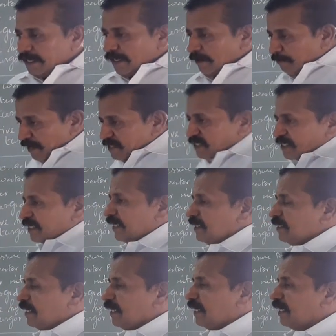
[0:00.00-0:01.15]
mixed
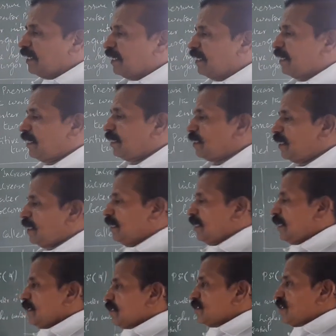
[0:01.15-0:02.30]
in the
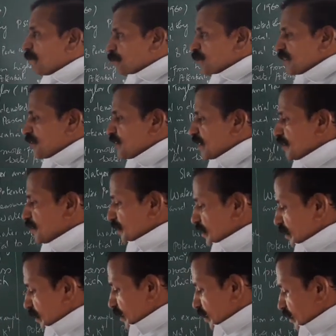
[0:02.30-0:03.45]

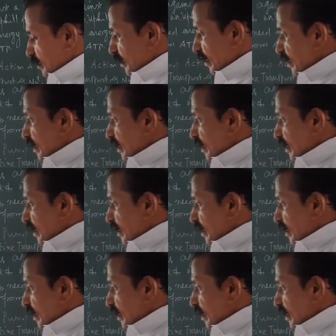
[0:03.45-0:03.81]
substances, then